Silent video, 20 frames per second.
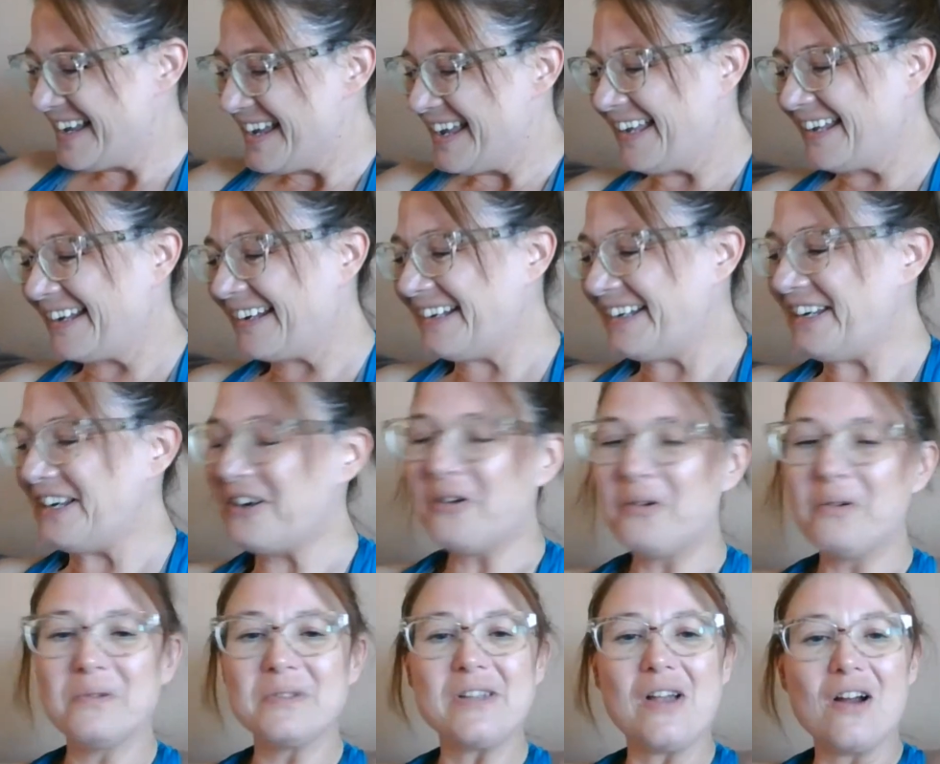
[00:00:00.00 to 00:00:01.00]

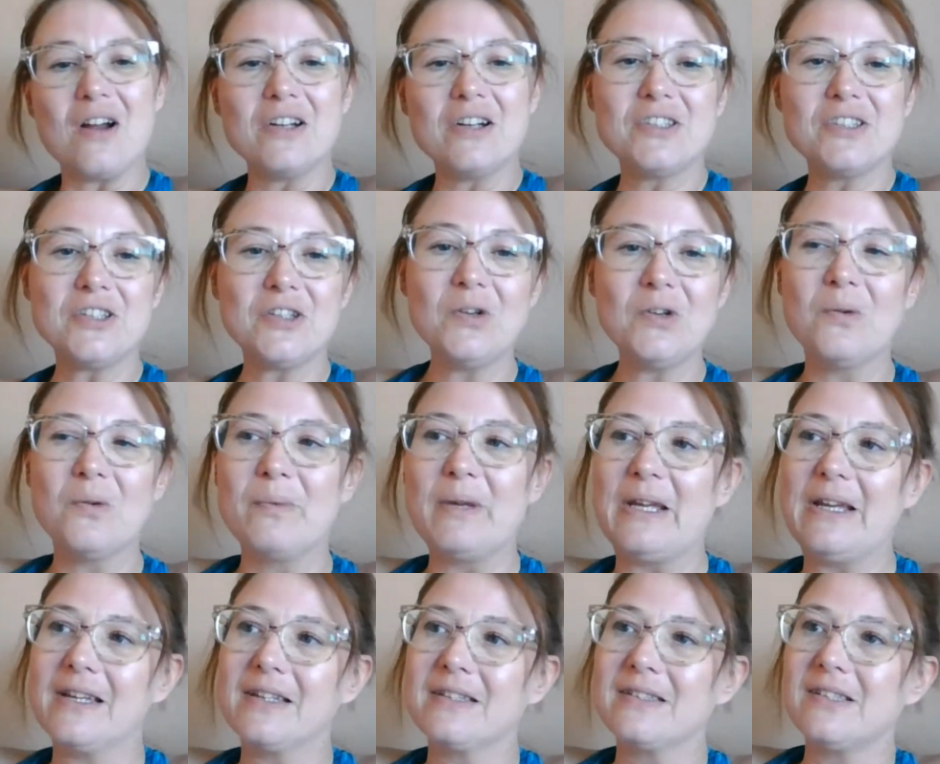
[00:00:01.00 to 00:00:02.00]
it was hard too
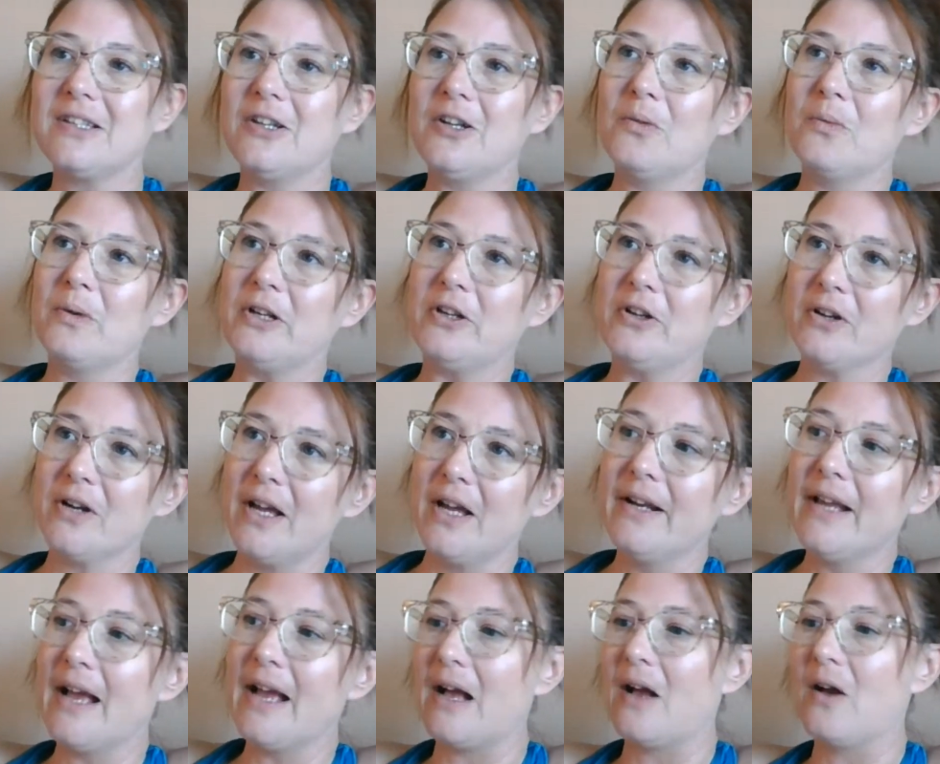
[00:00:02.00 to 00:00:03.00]
because when you're
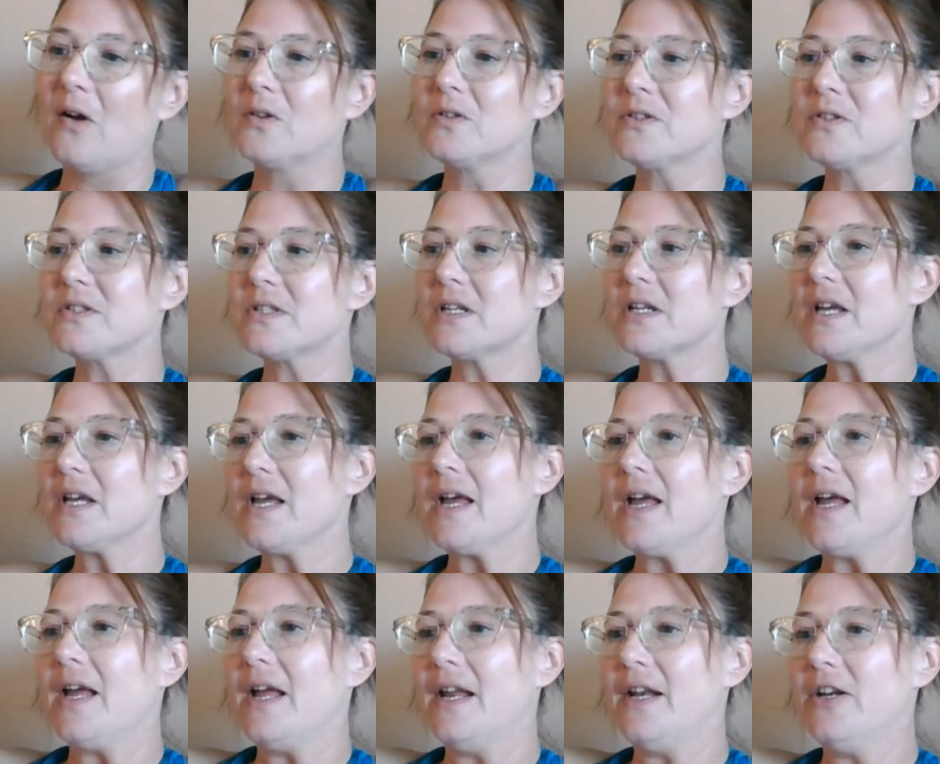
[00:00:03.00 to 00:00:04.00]
unhoused
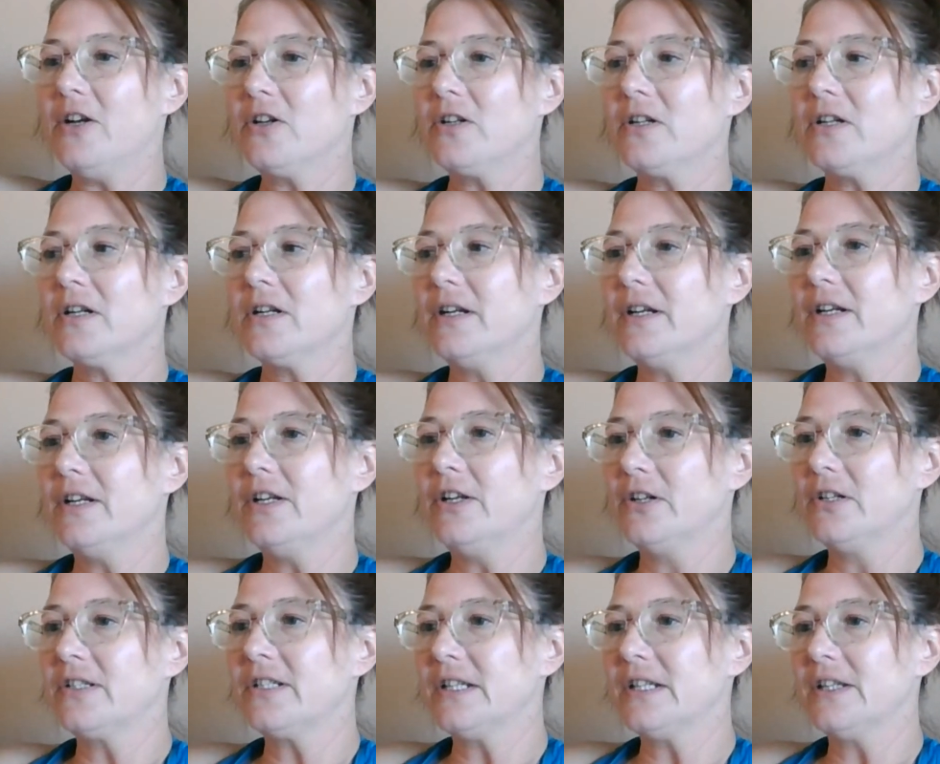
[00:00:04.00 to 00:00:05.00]
and you're
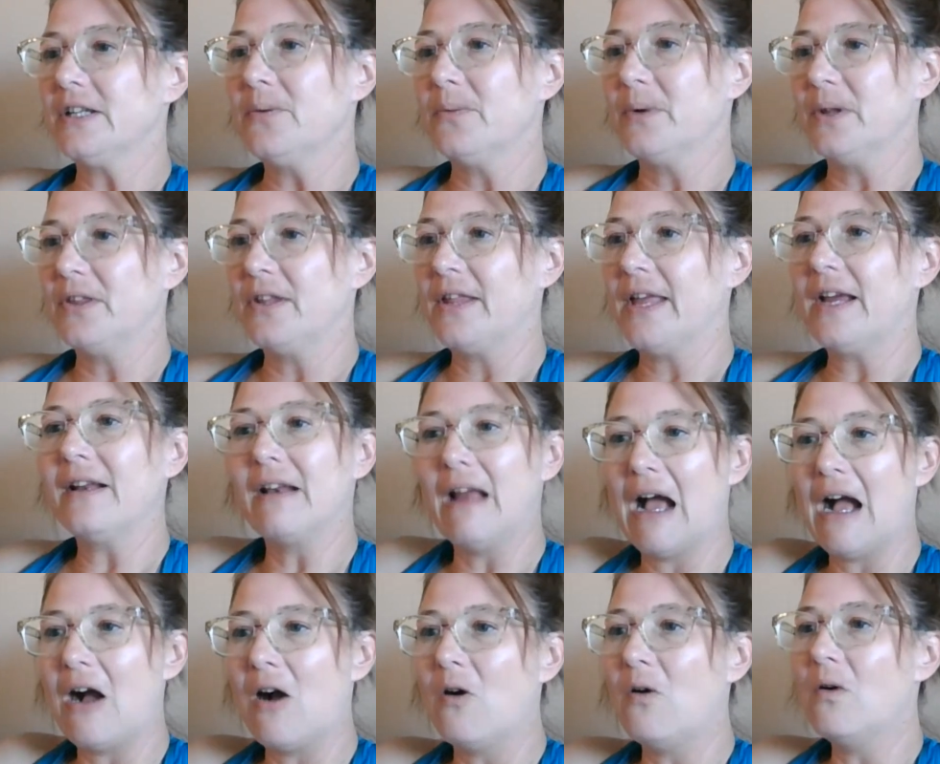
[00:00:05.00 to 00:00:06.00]
dealing with, like,
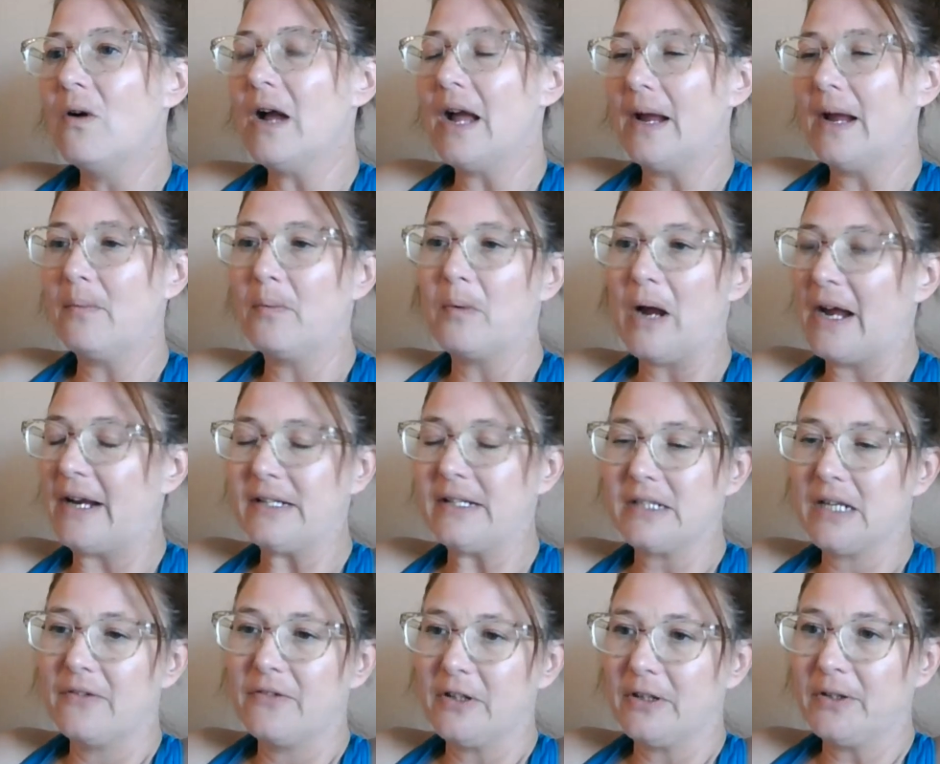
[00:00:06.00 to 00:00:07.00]
now I
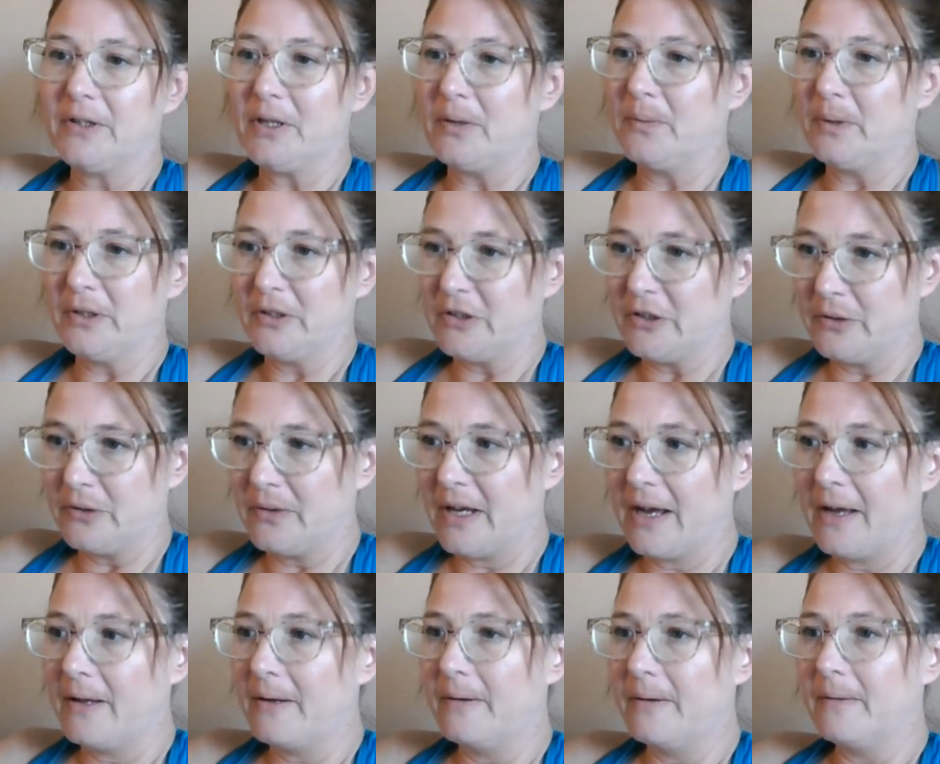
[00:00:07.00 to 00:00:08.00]
definitely wouldn't do
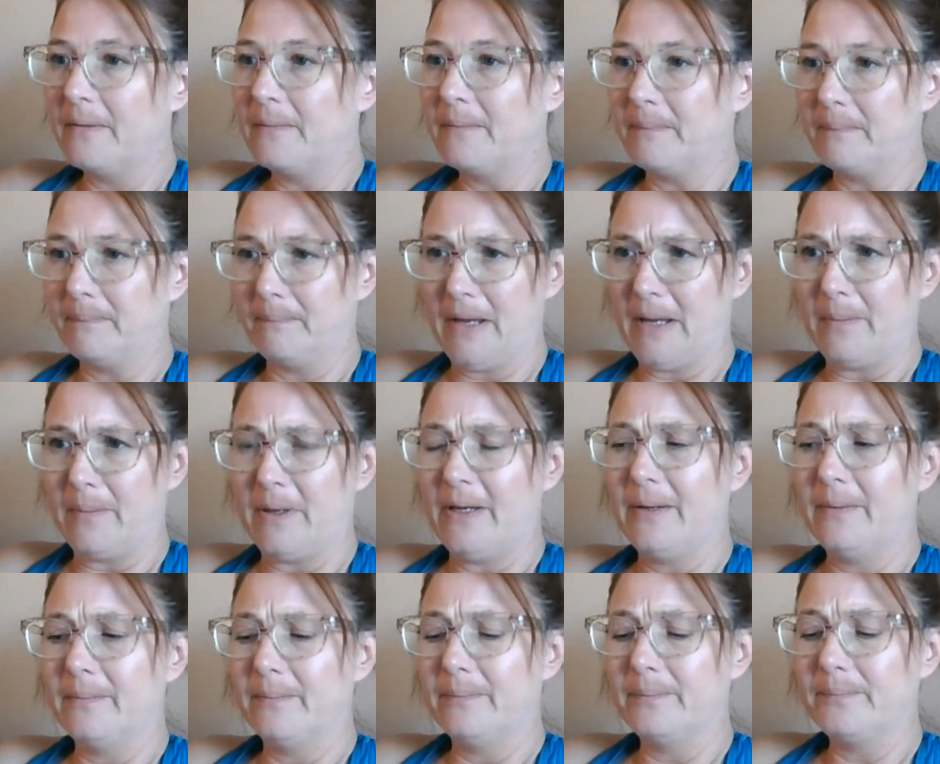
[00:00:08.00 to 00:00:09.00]
that,
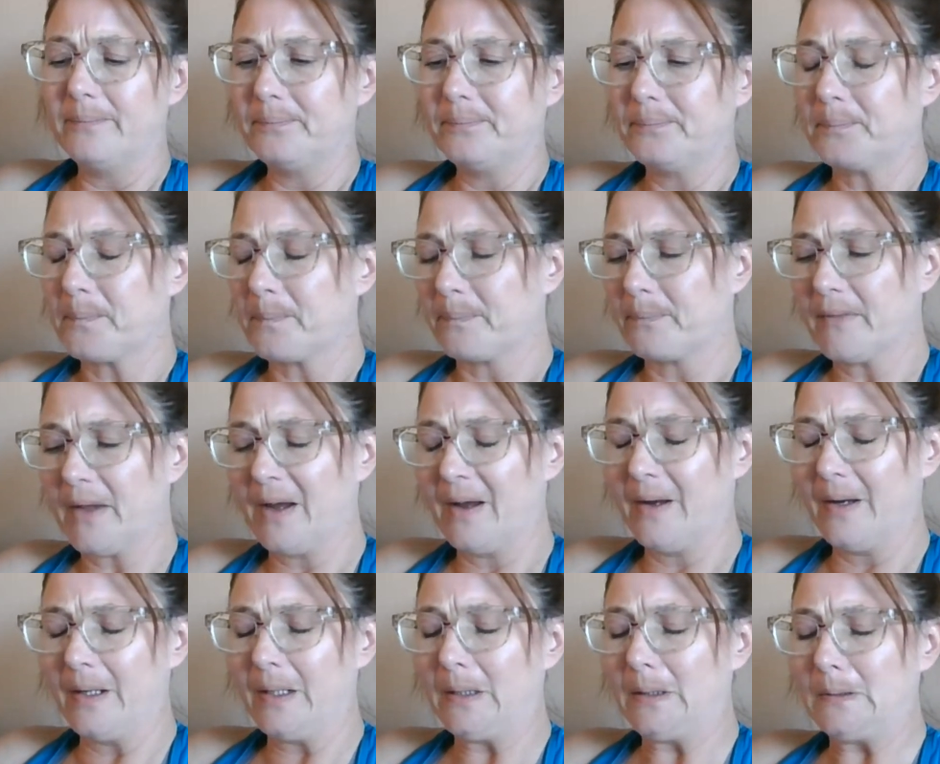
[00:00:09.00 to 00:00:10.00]
maybe.
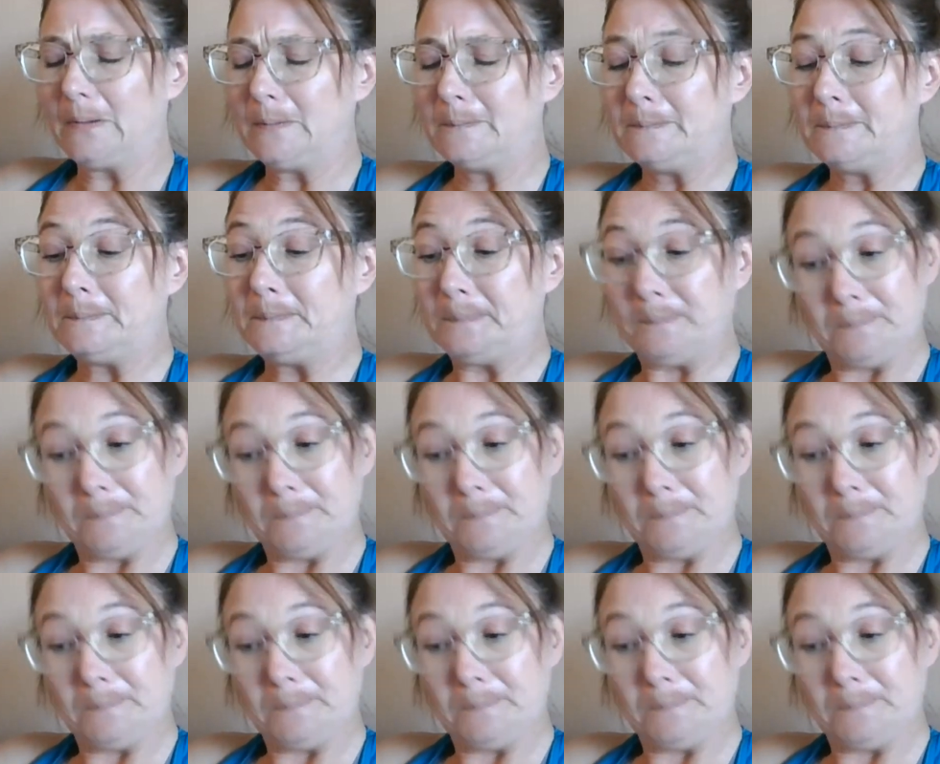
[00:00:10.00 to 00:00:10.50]
Um